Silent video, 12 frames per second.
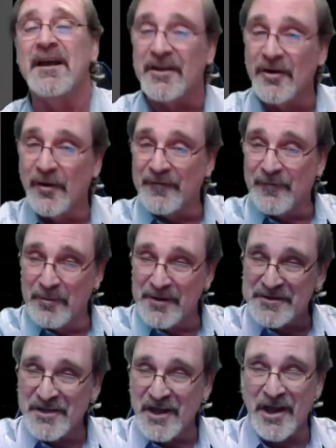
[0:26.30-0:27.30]
going from
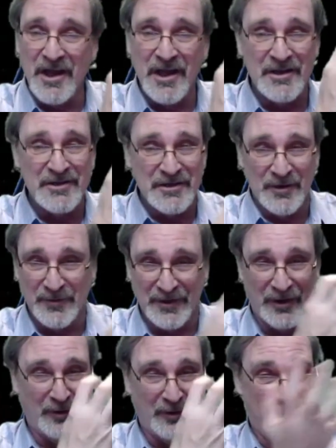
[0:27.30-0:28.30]
the sun to, you
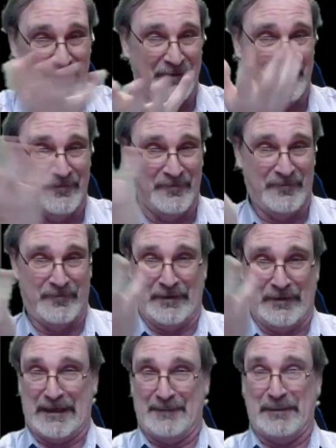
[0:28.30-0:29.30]
know, the
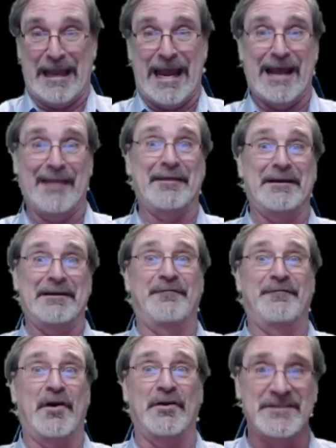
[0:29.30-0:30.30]
plant that
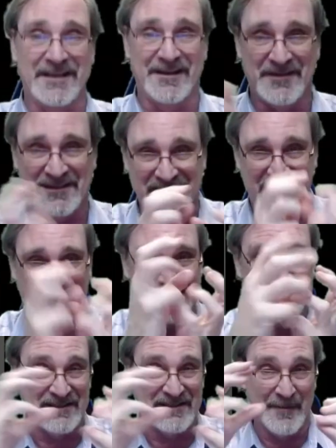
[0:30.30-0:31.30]
did
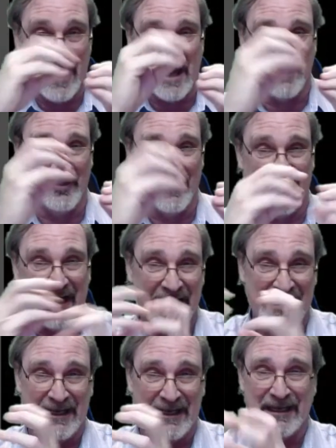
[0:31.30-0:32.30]
photosynthesis to some animal that
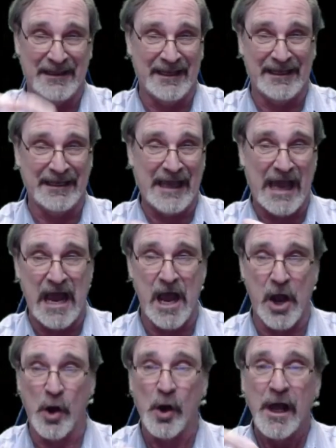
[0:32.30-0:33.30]
ate it, like a
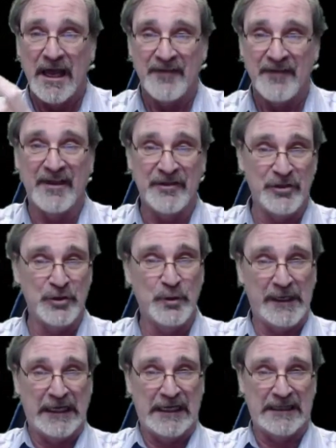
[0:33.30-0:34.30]
cow, and then you
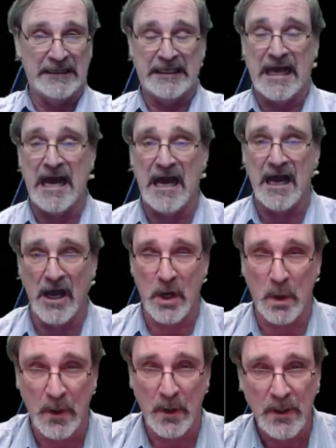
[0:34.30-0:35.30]
eating the
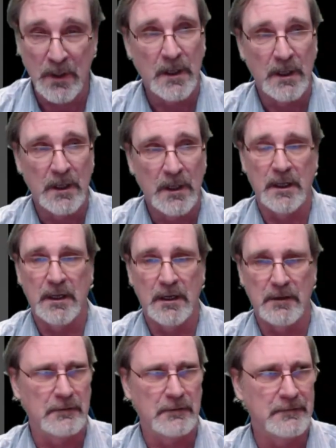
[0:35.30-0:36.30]
cow
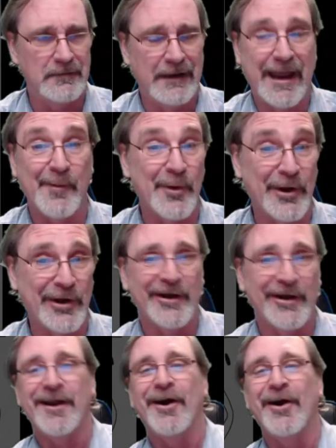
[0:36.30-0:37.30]
or
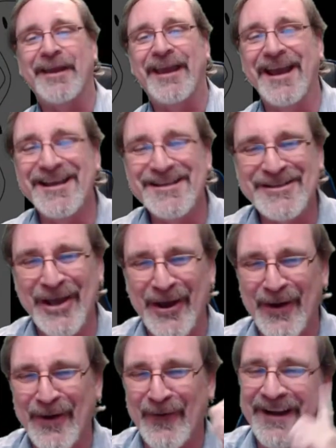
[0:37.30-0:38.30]
hamburger. Okay,
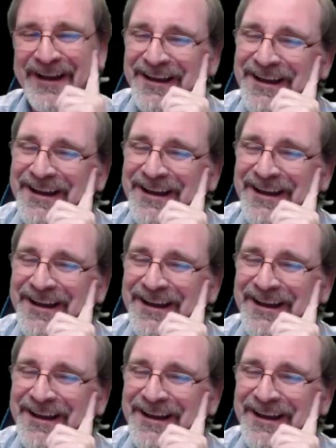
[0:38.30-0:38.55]
so